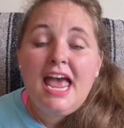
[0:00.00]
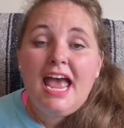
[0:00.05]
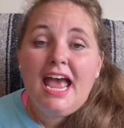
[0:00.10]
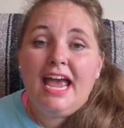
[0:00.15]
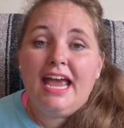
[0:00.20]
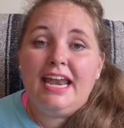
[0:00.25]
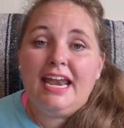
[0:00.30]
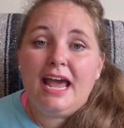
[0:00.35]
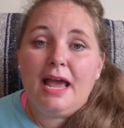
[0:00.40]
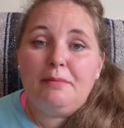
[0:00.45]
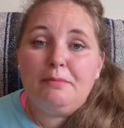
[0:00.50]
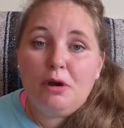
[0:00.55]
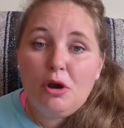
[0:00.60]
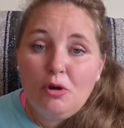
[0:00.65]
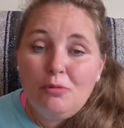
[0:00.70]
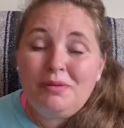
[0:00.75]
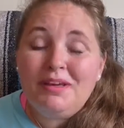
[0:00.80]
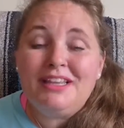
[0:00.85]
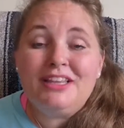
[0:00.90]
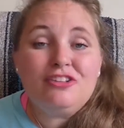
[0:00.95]
and I'm
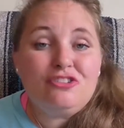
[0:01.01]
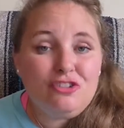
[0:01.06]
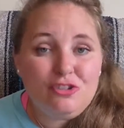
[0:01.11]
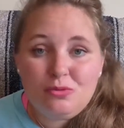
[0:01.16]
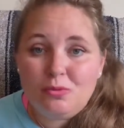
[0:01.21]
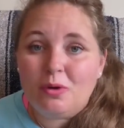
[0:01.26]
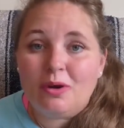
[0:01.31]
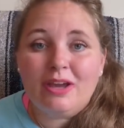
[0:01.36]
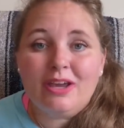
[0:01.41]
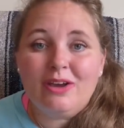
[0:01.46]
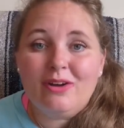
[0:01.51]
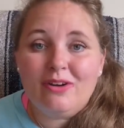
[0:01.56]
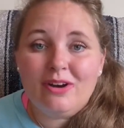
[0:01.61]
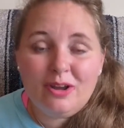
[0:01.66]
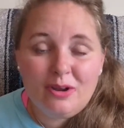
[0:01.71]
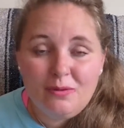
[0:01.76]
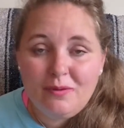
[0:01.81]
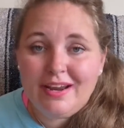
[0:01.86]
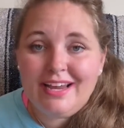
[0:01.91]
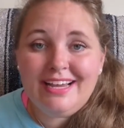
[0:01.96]
hoping that she's working on a
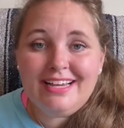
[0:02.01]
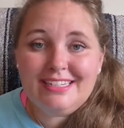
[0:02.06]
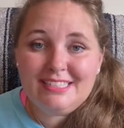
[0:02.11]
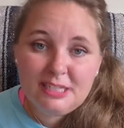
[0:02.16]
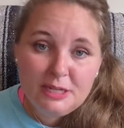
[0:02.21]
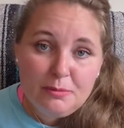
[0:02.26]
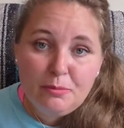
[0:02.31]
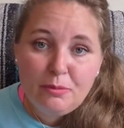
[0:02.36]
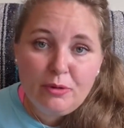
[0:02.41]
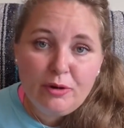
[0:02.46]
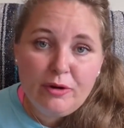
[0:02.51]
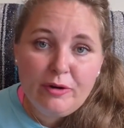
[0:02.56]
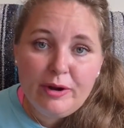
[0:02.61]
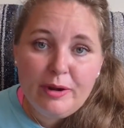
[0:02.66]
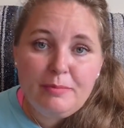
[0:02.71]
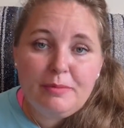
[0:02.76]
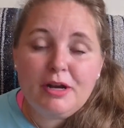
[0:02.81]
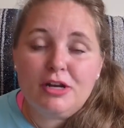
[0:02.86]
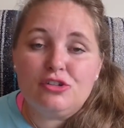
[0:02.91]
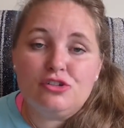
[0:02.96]
great contemporary,
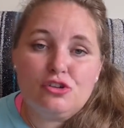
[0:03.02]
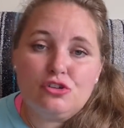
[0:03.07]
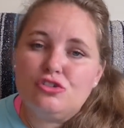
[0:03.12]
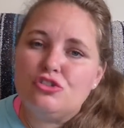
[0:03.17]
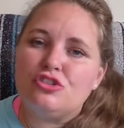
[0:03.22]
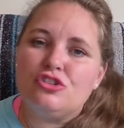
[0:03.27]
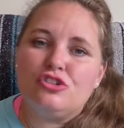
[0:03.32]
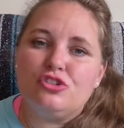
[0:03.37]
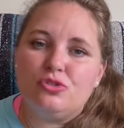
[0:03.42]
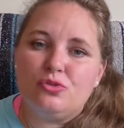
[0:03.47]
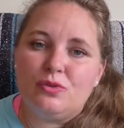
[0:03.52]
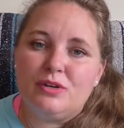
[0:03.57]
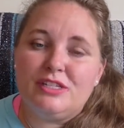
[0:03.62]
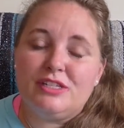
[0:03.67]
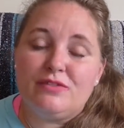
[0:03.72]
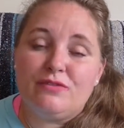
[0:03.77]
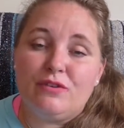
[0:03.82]
because those are the stories